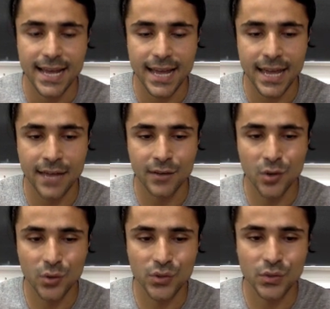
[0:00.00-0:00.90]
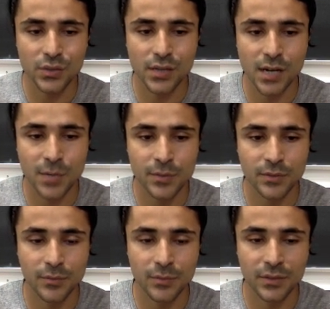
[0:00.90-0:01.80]
And also
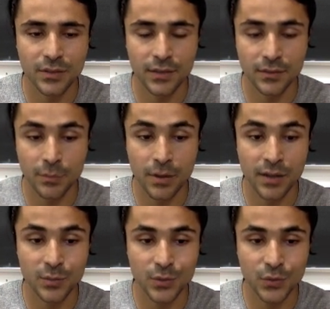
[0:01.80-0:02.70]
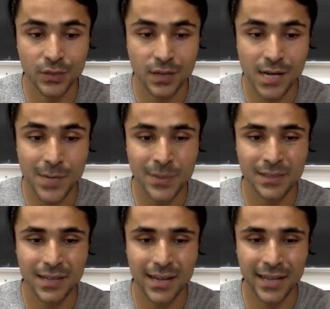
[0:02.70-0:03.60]
the bond between carbon
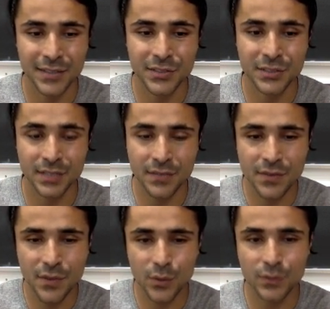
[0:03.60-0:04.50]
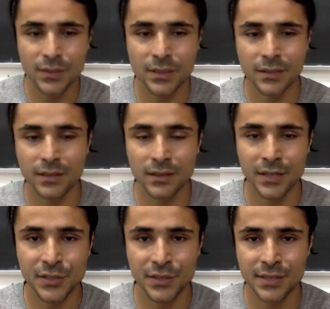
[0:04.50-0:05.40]
and hydrogen. Even though their
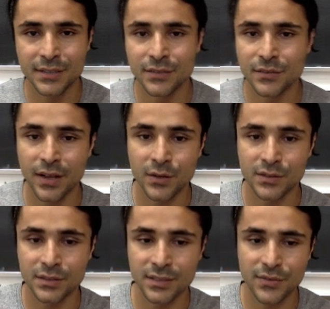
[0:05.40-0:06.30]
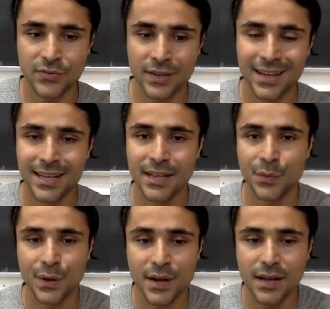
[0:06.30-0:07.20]
electronegativity values are different,
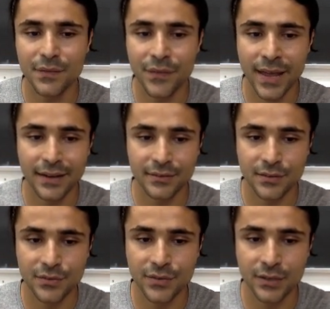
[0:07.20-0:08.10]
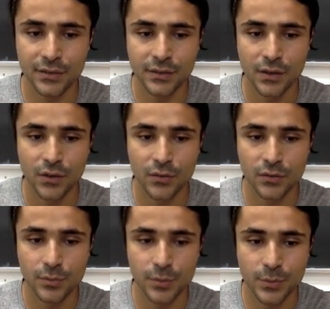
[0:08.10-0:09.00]
they're not that different for
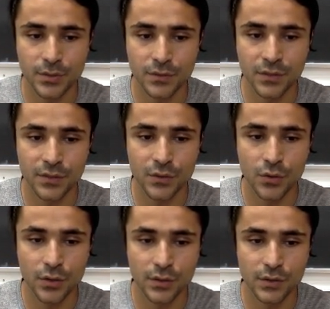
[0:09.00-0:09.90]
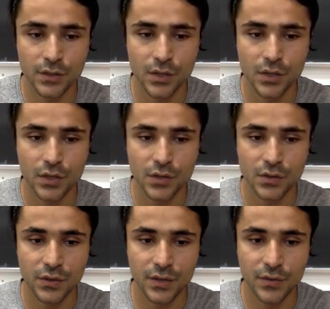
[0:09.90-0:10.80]
the purpose of this course.
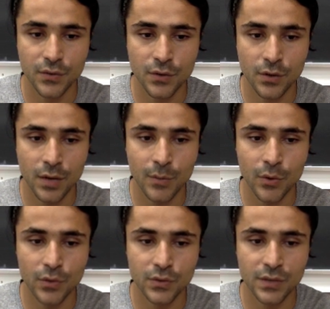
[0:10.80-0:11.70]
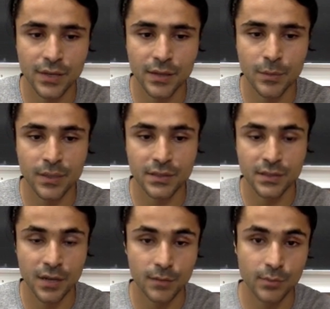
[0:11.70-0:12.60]
So therefore, I'm going to take them as
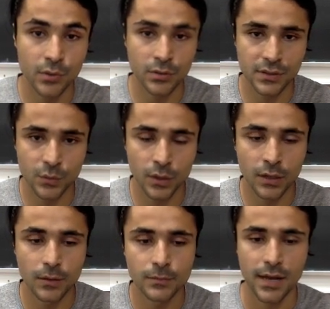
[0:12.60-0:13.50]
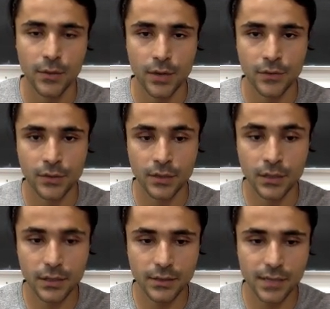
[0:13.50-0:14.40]
nonpolar as well. However, a
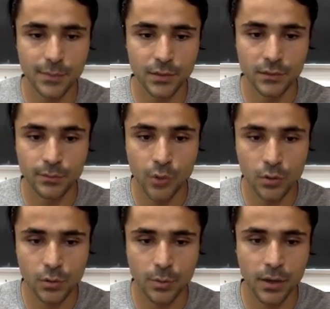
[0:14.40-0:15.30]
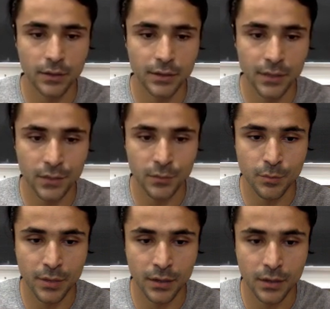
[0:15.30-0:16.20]
good example of a polar bond here would
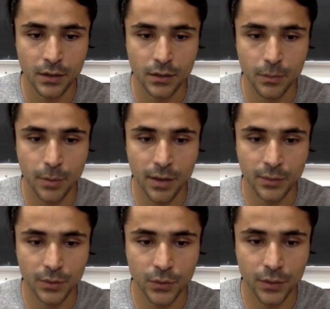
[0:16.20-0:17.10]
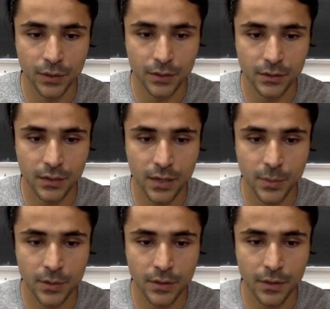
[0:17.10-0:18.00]
be the bond between this
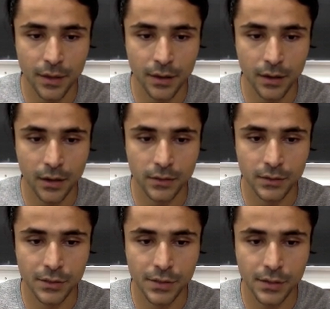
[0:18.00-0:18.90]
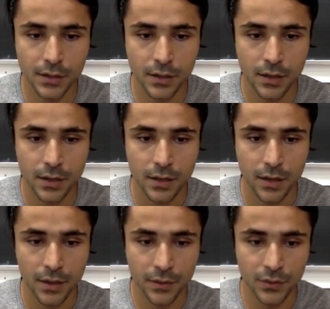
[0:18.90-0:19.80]
carbon and that oxygen,
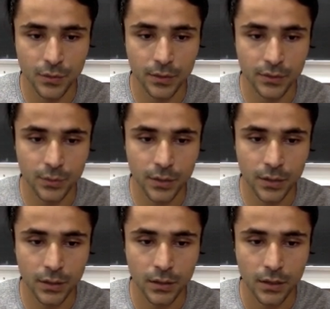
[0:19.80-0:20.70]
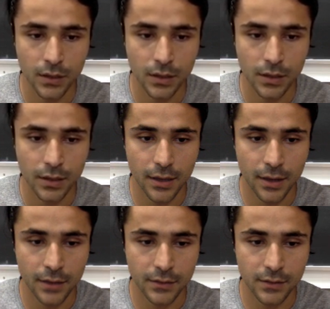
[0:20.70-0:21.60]
and this one as well,
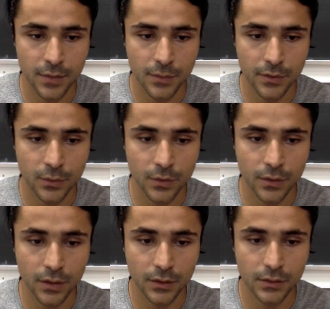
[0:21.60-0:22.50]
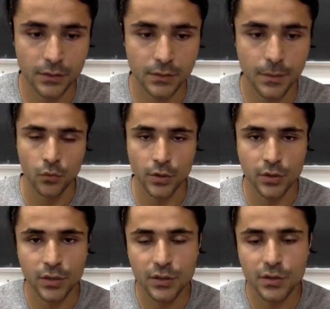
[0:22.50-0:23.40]
and same thing with this. What
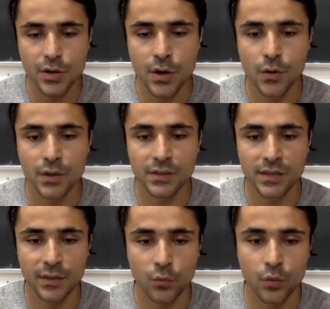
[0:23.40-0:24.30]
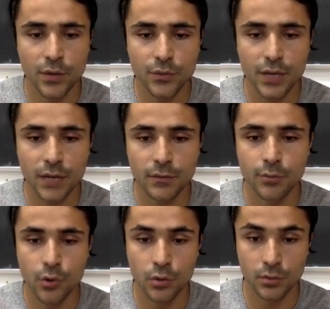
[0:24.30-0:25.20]
you need to know is that when we have a
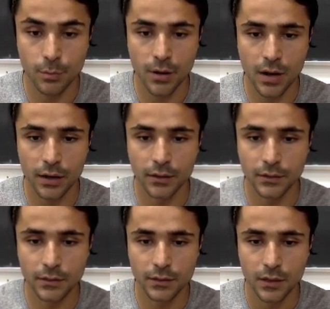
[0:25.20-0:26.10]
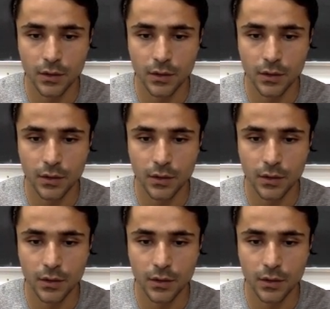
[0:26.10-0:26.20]
polar bond,